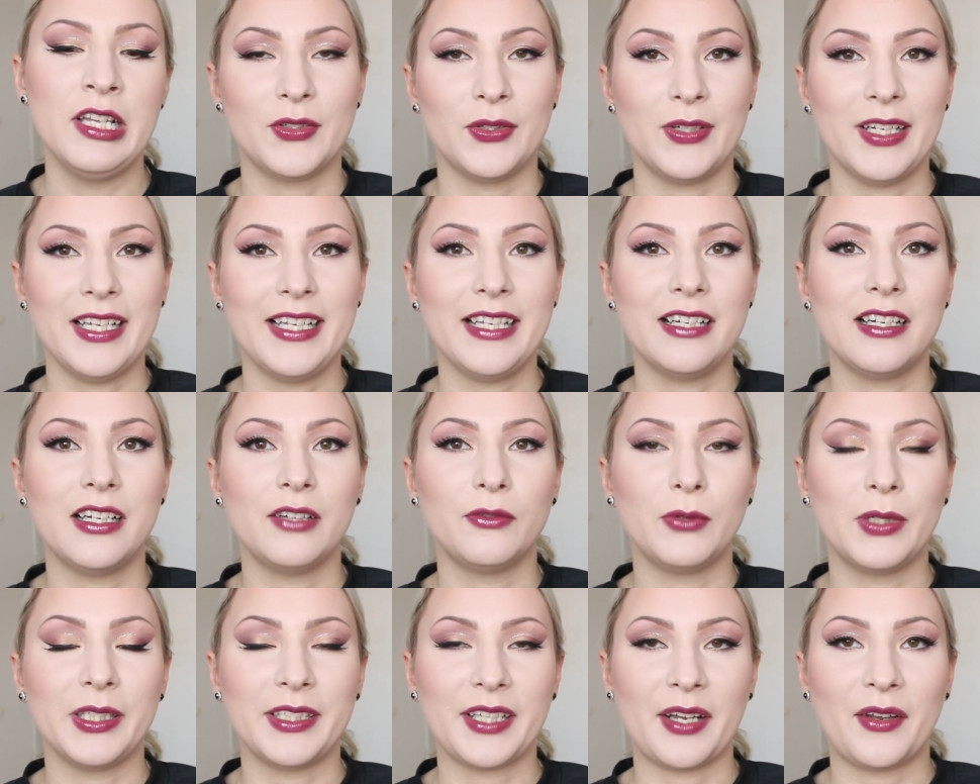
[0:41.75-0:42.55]
Today I
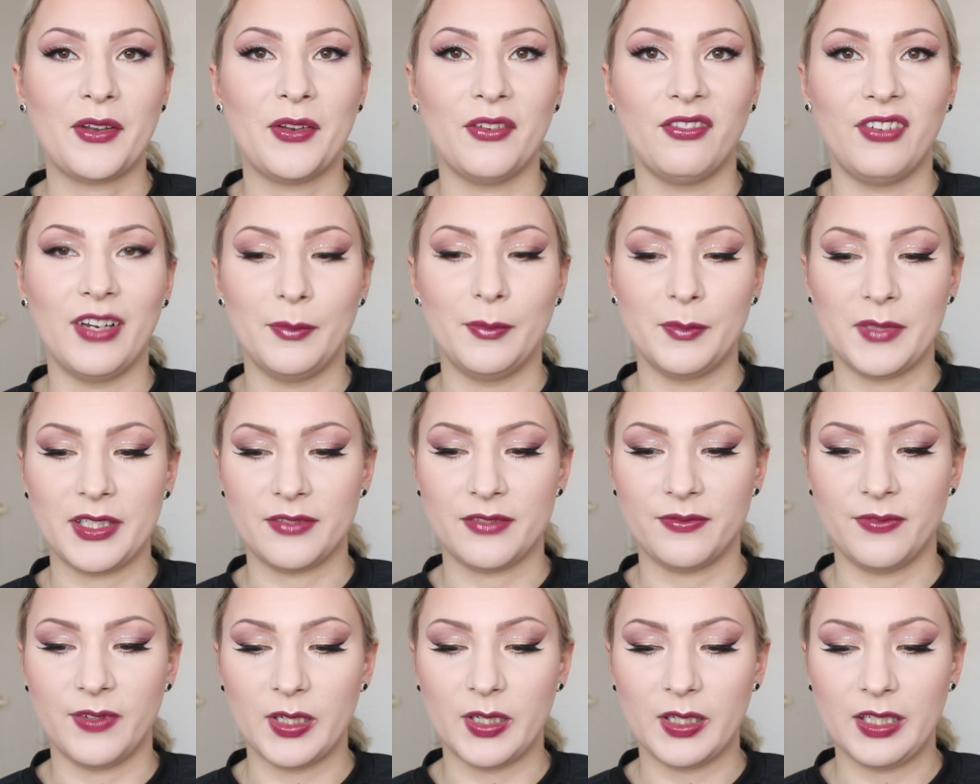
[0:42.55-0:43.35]
wanted to film
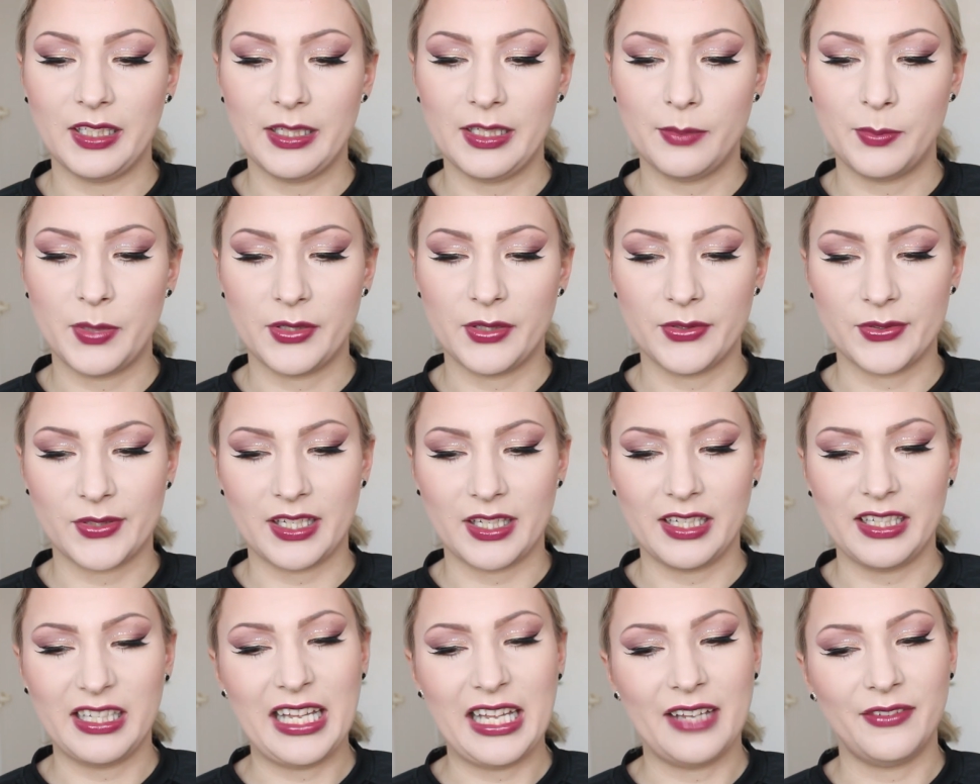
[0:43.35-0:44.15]
this finale because
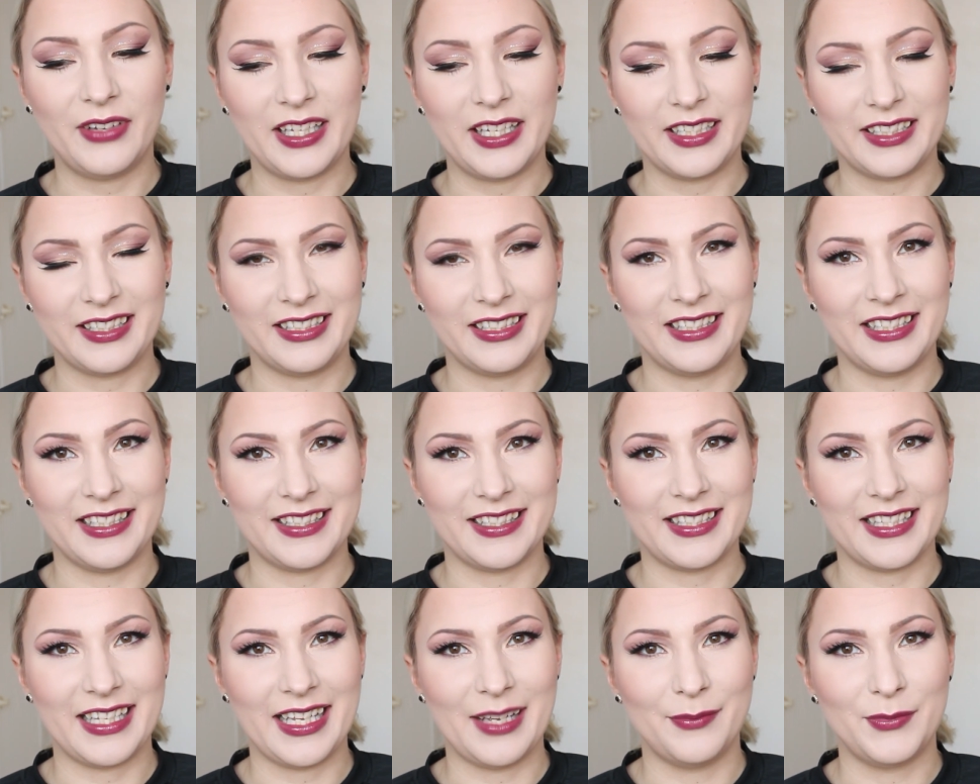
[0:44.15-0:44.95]
I have had
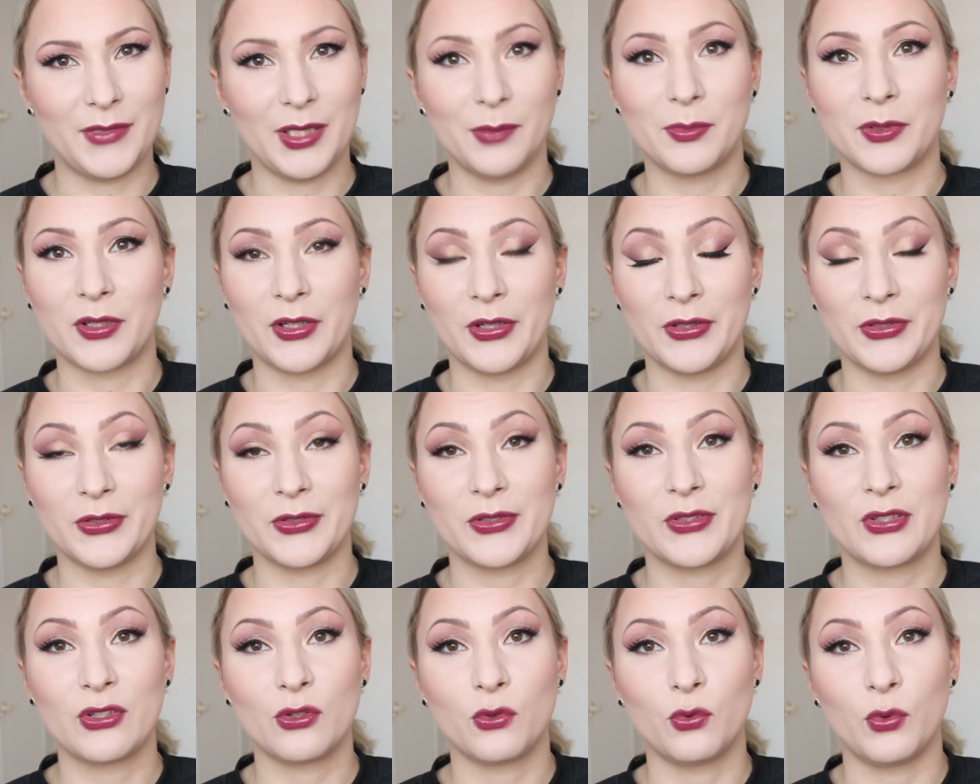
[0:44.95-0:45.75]
these empty
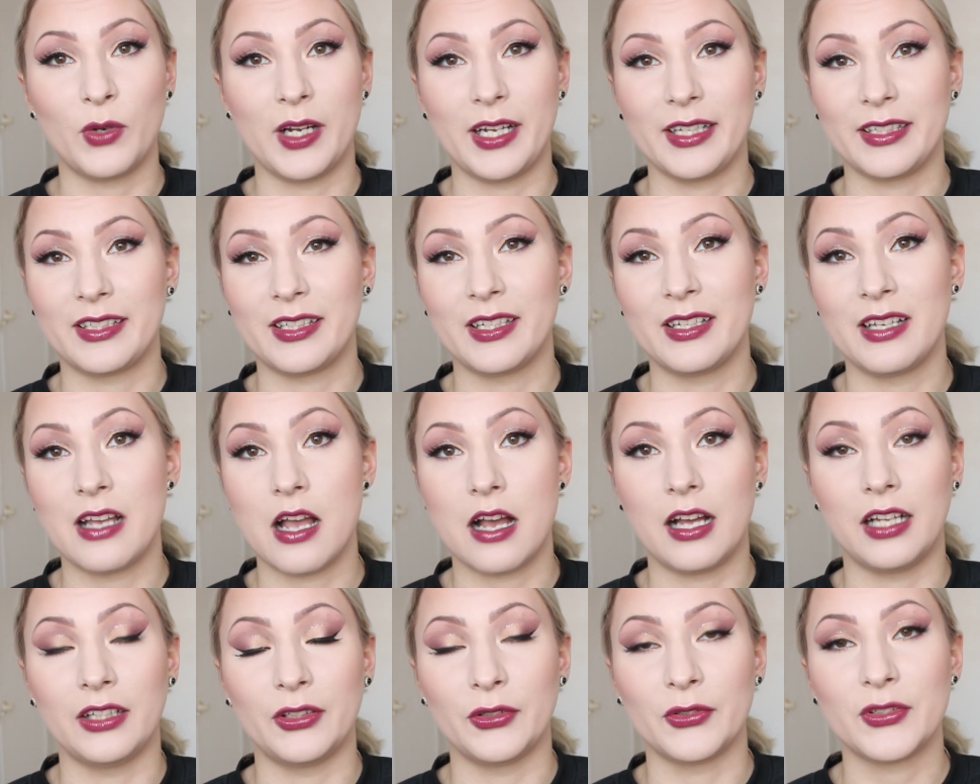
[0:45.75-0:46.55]
products quite
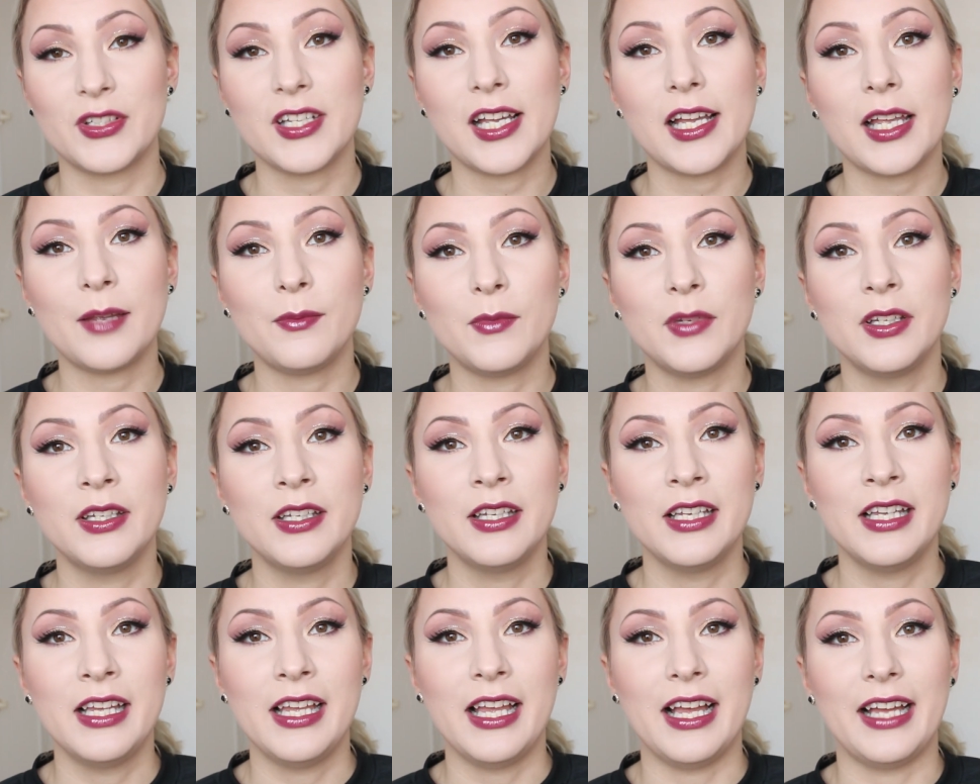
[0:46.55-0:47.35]
a long time
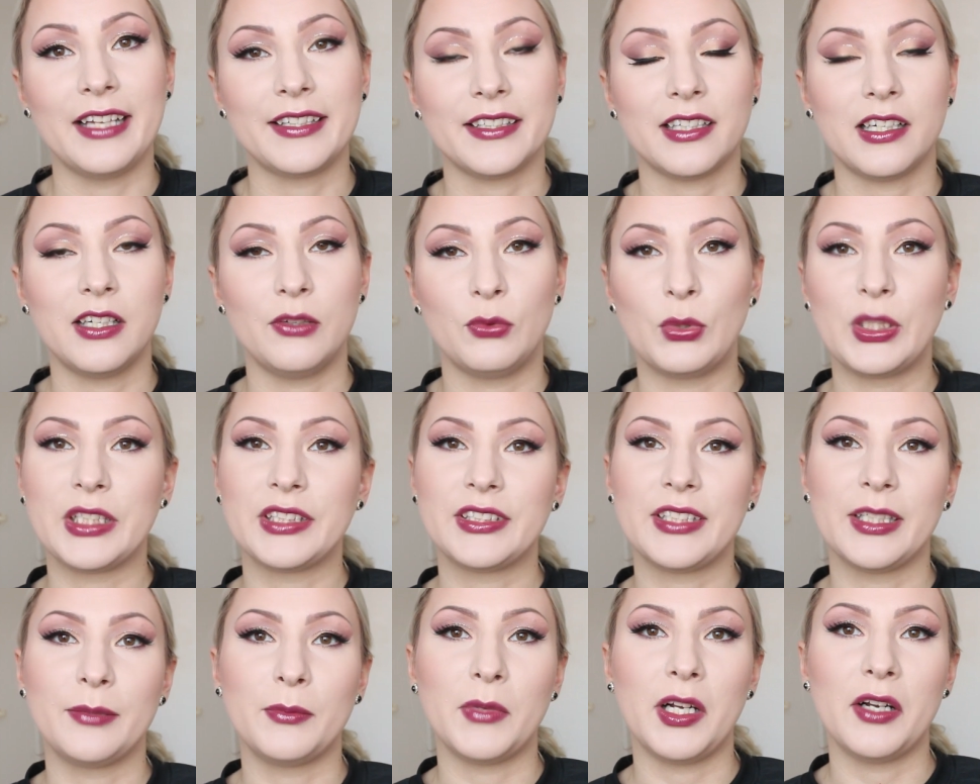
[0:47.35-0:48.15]
and I
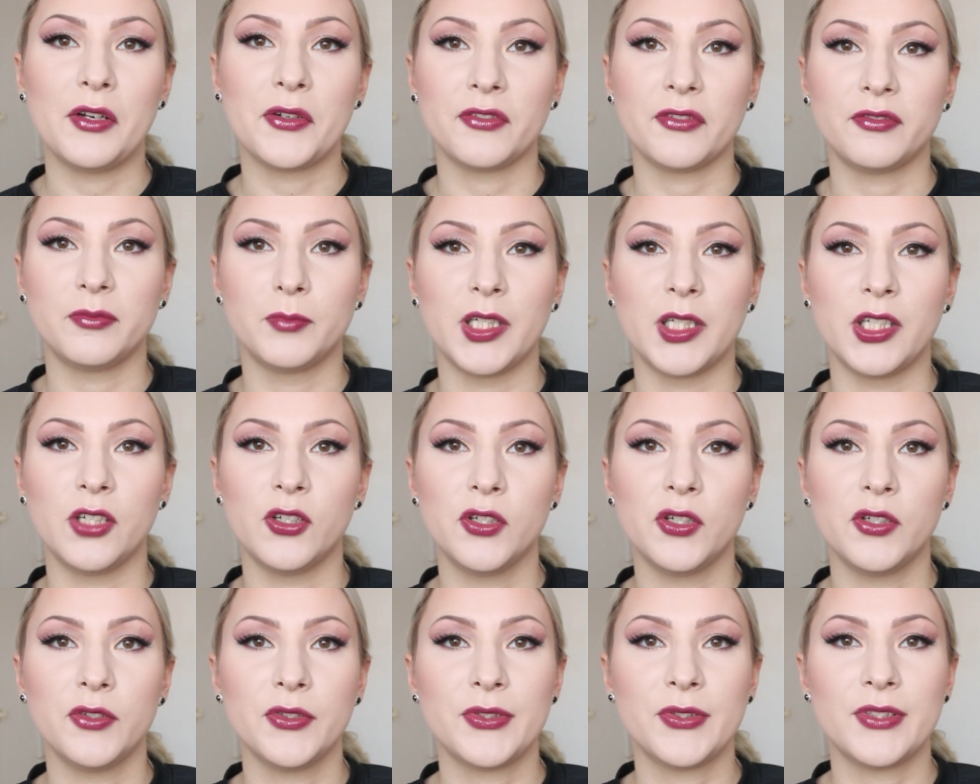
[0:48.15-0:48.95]
want them out of my
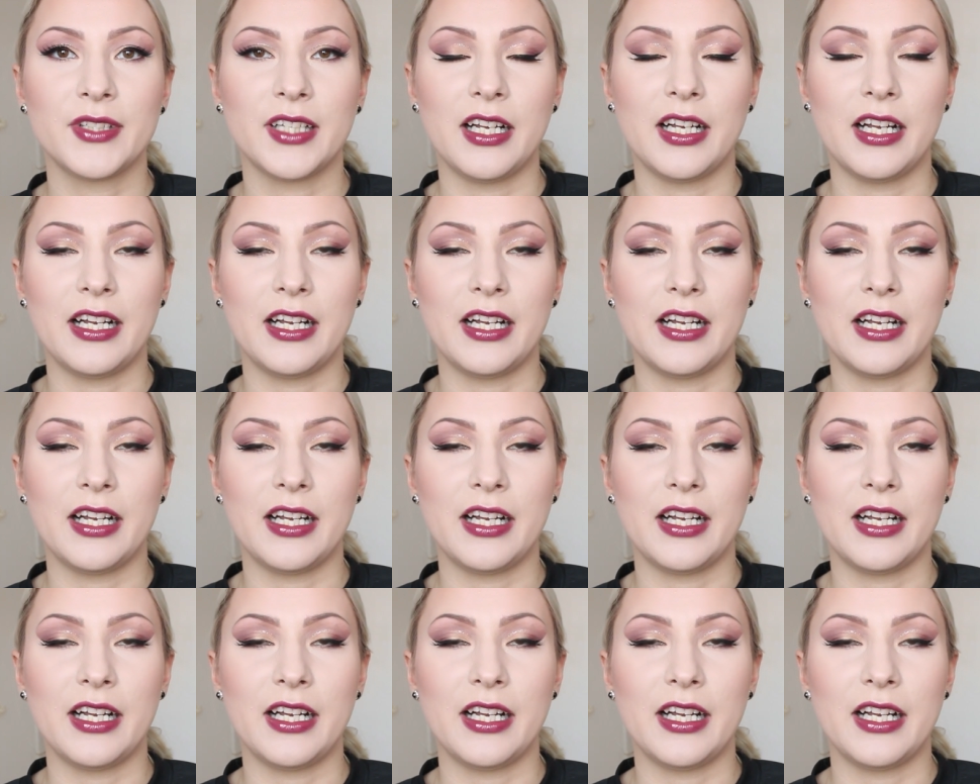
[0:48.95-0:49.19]
house.